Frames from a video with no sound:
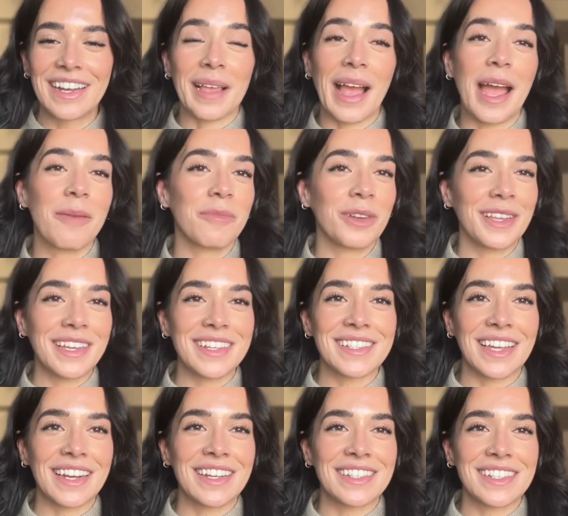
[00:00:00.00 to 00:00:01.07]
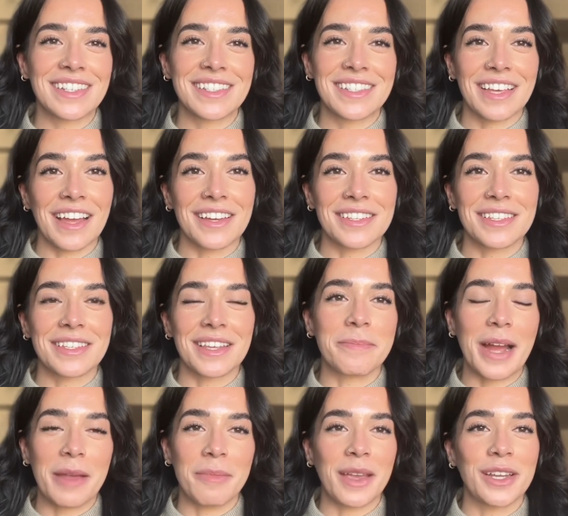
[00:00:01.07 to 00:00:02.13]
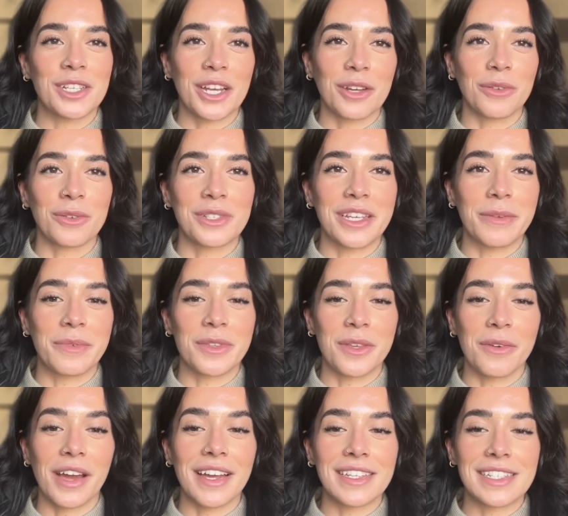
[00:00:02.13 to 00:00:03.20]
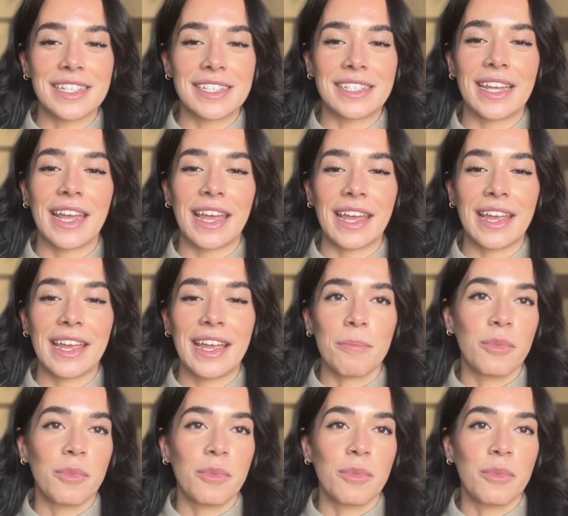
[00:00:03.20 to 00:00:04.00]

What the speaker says: I'm really excited to discuss my paycheck routine with you guys today.